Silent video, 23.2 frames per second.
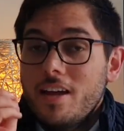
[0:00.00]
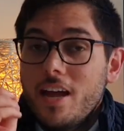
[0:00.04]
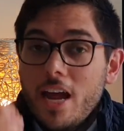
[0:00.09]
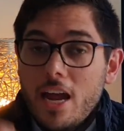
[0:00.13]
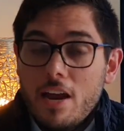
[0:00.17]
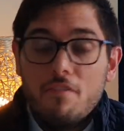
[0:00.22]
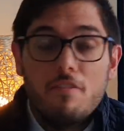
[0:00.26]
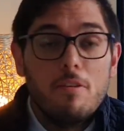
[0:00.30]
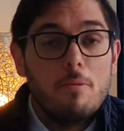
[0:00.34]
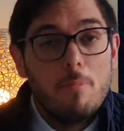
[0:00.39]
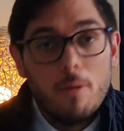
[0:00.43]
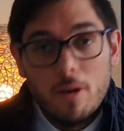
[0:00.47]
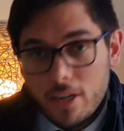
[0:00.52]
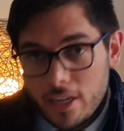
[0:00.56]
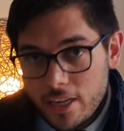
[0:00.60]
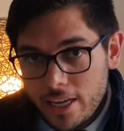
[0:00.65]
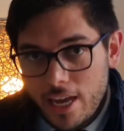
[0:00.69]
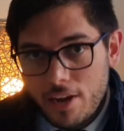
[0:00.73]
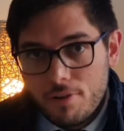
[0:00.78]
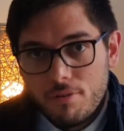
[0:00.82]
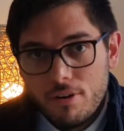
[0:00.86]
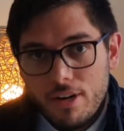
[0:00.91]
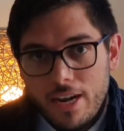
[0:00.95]
Everybody
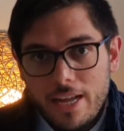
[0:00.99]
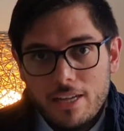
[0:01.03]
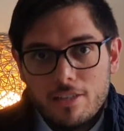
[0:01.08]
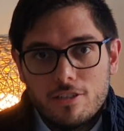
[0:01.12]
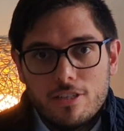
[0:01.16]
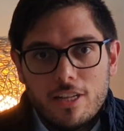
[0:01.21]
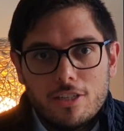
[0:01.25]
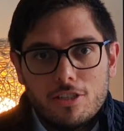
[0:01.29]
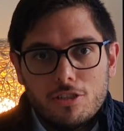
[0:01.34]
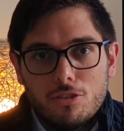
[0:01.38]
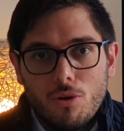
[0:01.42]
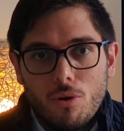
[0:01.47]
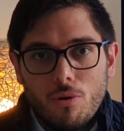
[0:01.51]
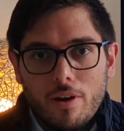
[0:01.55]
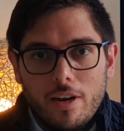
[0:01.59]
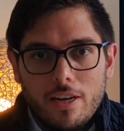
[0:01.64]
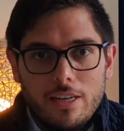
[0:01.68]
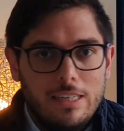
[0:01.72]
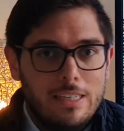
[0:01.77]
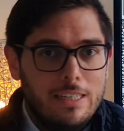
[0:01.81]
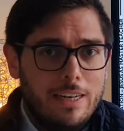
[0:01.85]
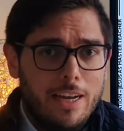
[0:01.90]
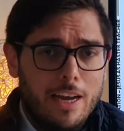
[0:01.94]
can relate to that story.